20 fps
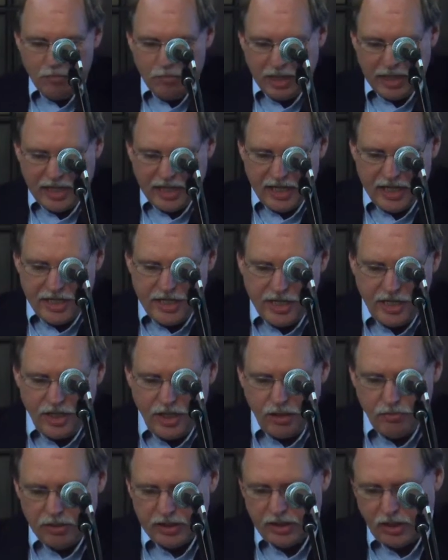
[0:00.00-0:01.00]
but
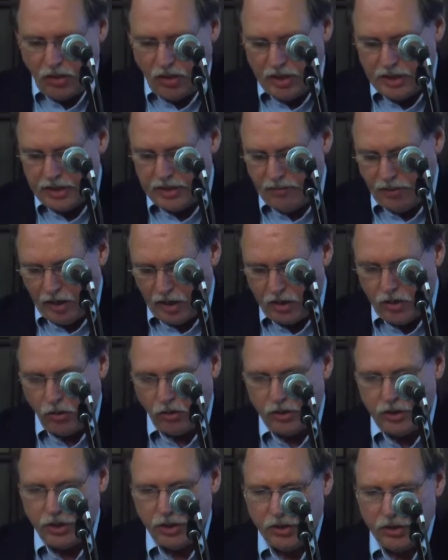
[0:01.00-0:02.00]
continuous loss of our
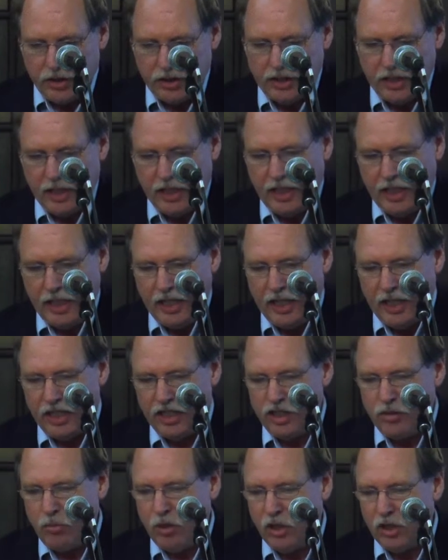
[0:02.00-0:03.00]
cultures,
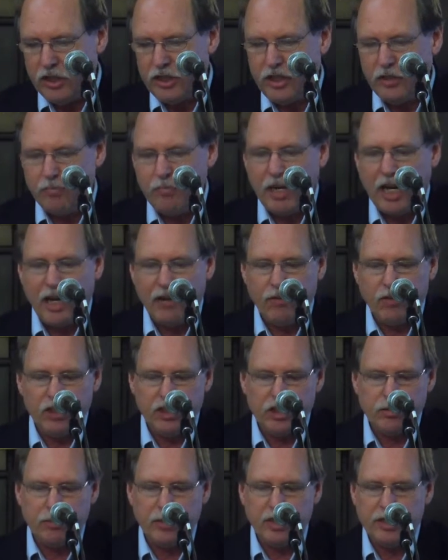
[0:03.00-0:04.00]
as well as
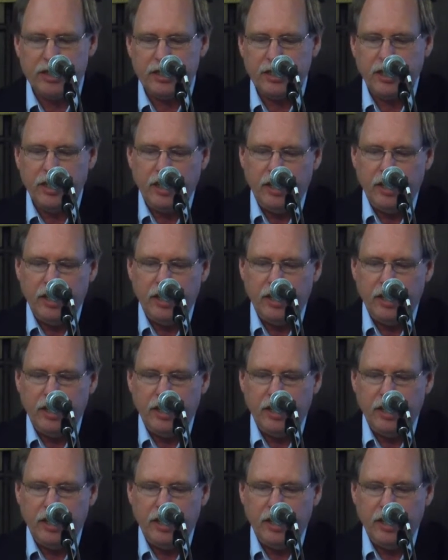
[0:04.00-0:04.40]
impoverishment.